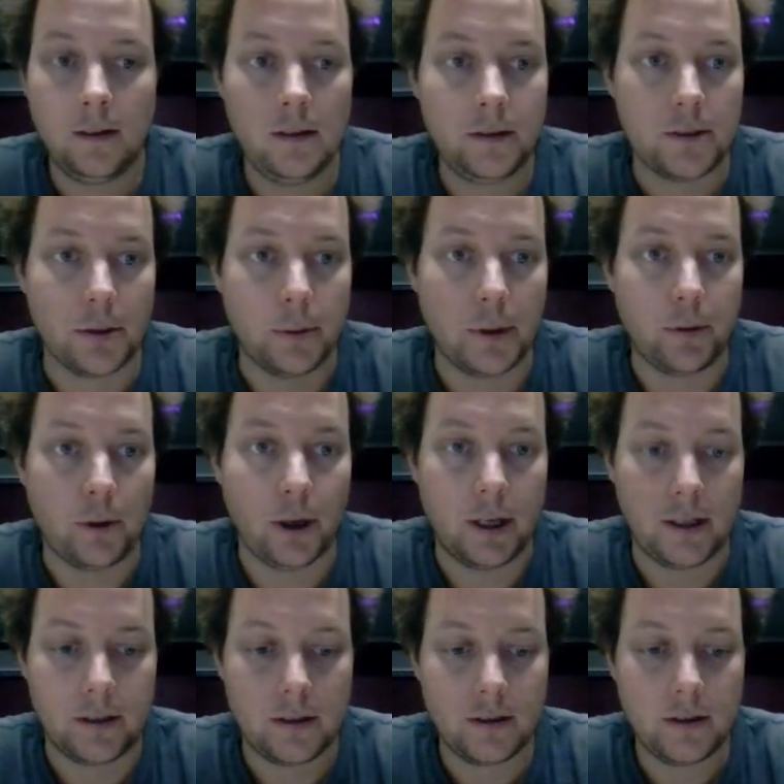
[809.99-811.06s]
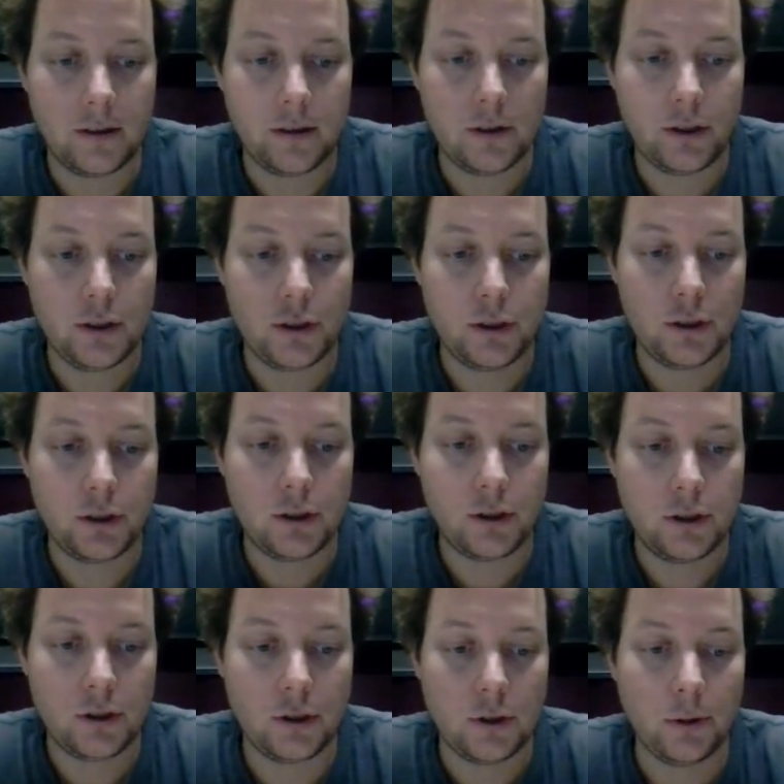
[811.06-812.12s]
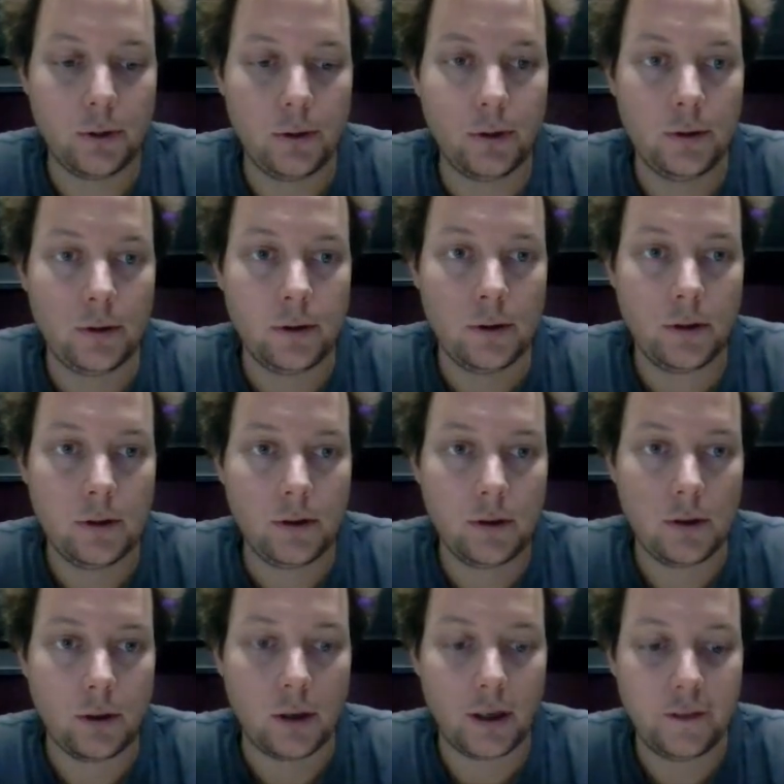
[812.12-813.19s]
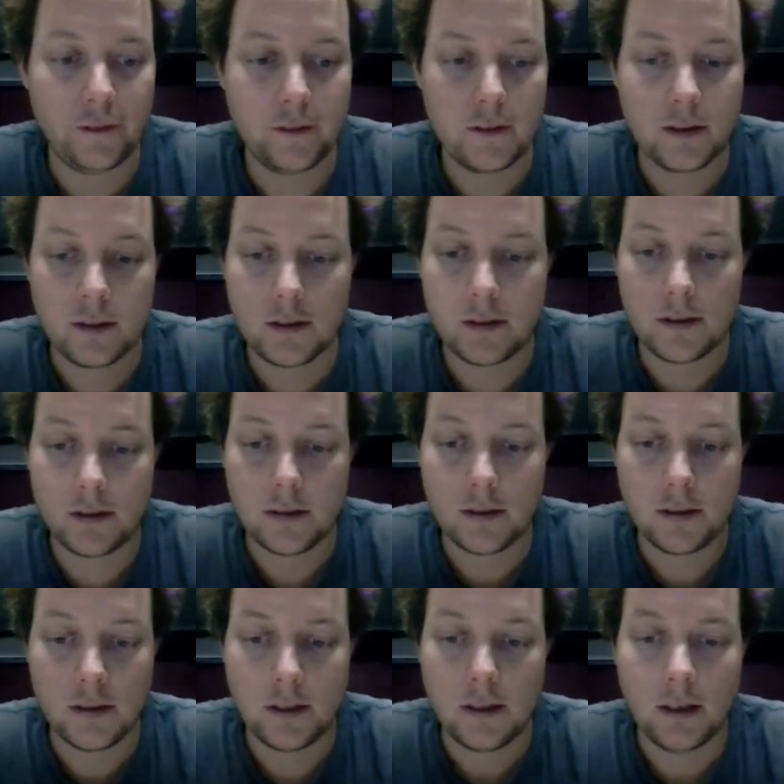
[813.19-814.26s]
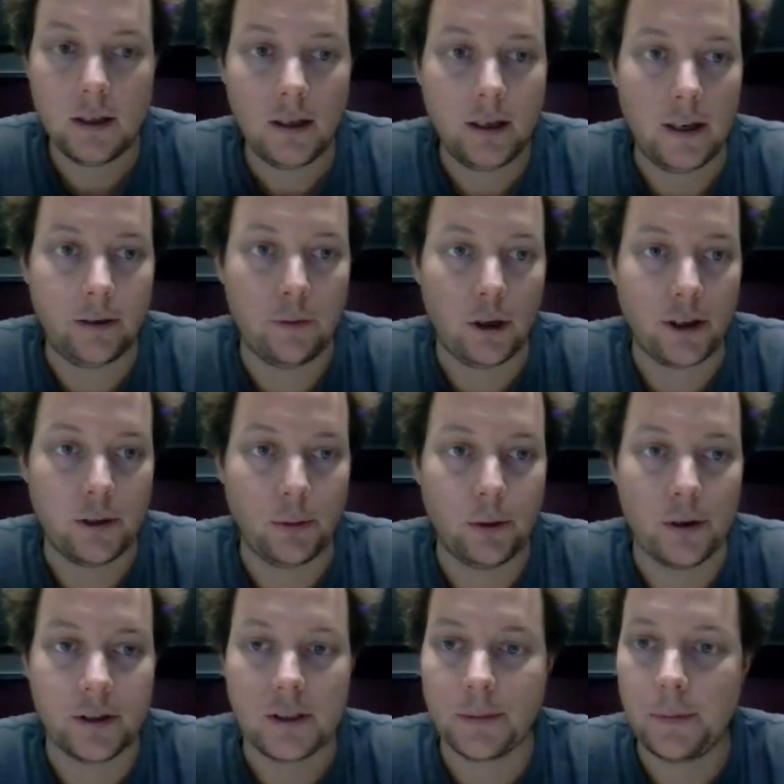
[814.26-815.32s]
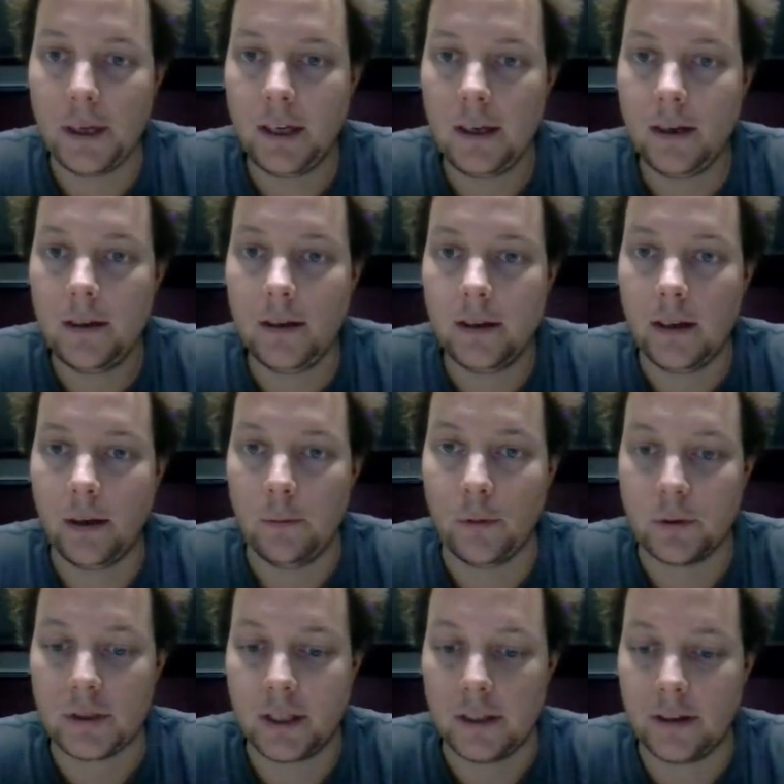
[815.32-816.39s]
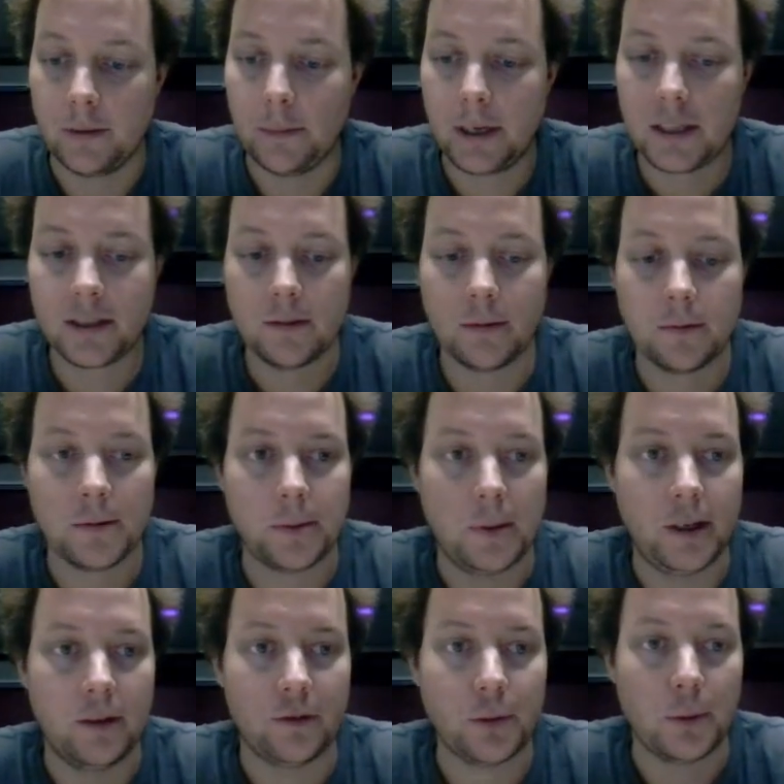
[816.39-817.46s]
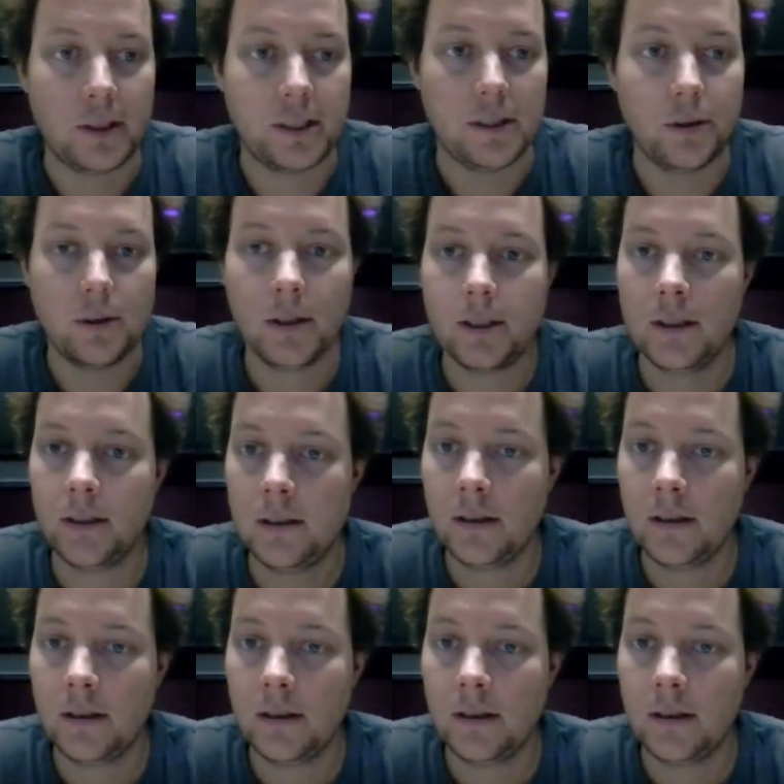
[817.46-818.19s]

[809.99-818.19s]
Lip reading: So we write 2 hyphens. And write the word speed, and we'll set the maximum speed of 29.